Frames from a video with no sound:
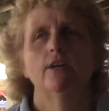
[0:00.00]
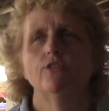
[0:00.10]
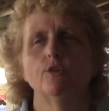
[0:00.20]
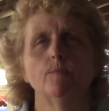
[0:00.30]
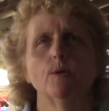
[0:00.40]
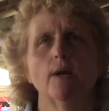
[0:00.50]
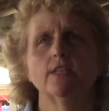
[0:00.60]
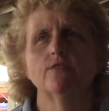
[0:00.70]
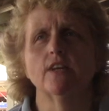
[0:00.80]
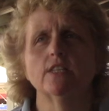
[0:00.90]
to
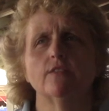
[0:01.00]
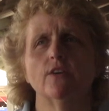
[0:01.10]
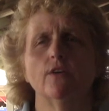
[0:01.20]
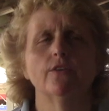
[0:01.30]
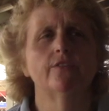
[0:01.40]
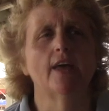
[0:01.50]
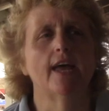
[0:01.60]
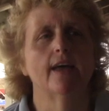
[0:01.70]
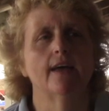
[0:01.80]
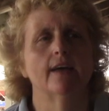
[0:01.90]
bluegrass festivals
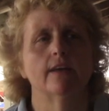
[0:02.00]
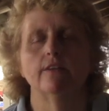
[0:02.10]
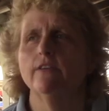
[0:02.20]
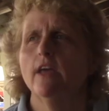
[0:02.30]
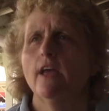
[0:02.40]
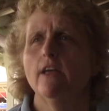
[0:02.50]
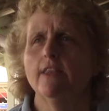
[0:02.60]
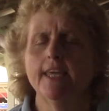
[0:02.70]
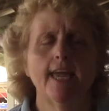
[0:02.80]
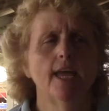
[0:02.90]
and
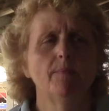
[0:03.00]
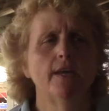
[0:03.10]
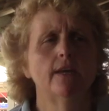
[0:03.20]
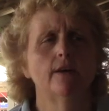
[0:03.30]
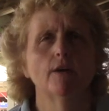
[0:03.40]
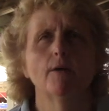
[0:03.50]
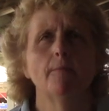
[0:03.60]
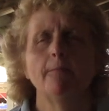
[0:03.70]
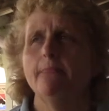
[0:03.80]
they camp here,